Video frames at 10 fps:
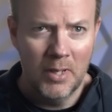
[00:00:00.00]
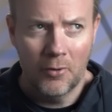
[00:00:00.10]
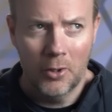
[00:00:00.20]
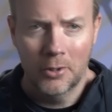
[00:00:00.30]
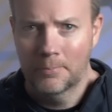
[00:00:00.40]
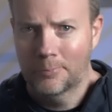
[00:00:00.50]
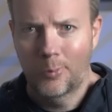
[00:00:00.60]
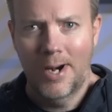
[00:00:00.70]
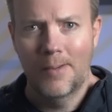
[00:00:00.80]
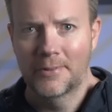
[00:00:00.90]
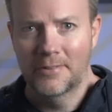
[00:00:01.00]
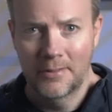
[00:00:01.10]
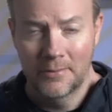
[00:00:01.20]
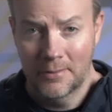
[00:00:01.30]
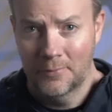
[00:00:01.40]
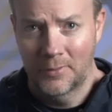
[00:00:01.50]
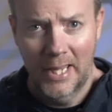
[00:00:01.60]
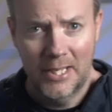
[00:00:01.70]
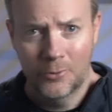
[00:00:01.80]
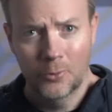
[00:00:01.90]
we've heard promises of
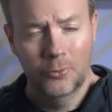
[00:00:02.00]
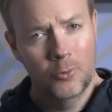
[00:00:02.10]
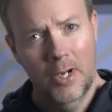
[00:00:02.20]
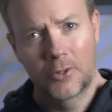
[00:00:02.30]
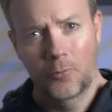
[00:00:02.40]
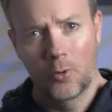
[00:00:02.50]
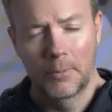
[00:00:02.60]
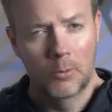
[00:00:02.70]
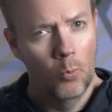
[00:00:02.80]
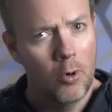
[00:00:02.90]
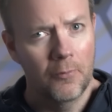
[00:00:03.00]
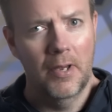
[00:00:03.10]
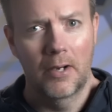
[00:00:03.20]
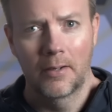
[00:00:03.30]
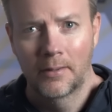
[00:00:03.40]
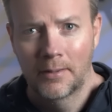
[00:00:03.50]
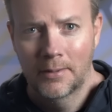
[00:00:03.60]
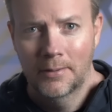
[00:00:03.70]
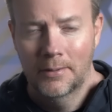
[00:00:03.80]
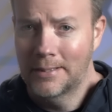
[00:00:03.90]
lasers transforming warfare.
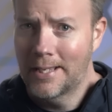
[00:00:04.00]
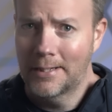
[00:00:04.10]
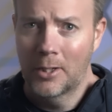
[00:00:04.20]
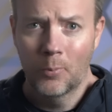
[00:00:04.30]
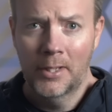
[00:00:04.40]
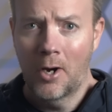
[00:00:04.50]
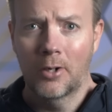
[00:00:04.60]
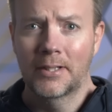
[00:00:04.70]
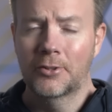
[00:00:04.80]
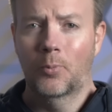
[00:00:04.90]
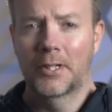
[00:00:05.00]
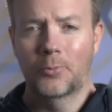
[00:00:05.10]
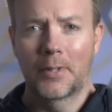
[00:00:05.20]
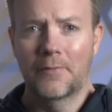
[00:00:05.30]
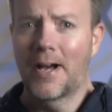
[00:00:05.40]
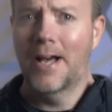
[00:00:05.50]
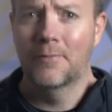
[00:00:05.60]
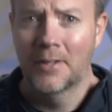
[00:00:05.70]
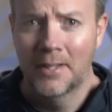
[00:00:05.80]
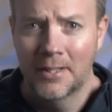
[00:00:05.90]
And yet here we are in 2025,